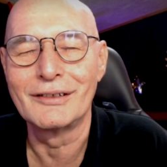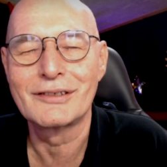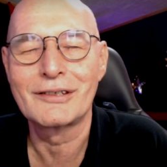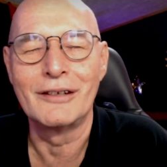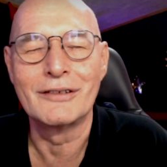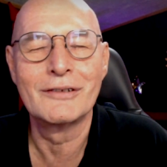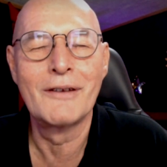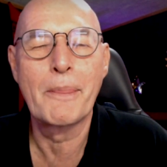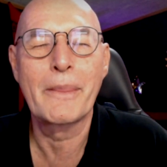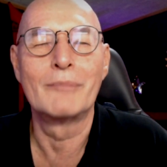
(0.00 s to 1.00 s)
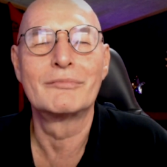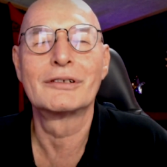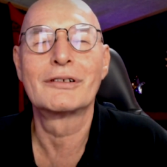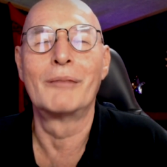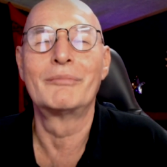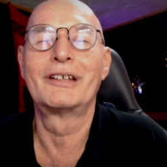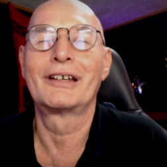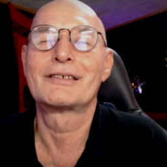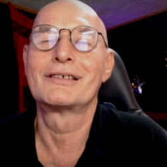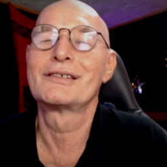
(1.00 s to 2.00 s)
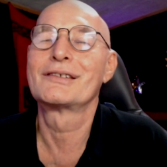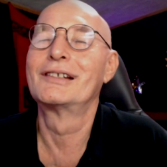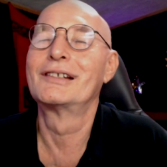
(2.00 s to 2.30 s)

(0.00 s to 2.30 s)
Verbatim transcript: ascension temple complexes,